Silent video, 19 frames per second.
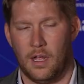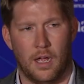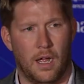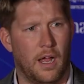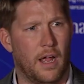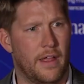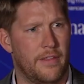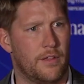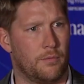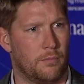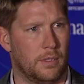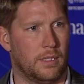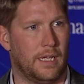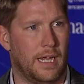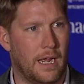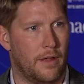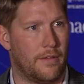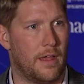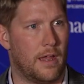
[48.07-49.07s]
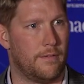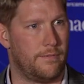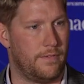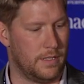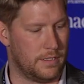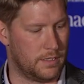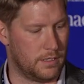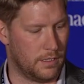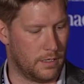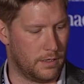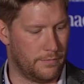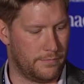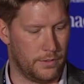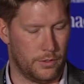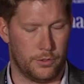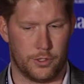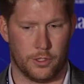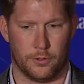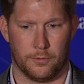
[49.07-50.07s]
and then really how that fits into the
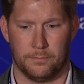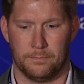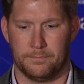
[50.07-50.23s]
future.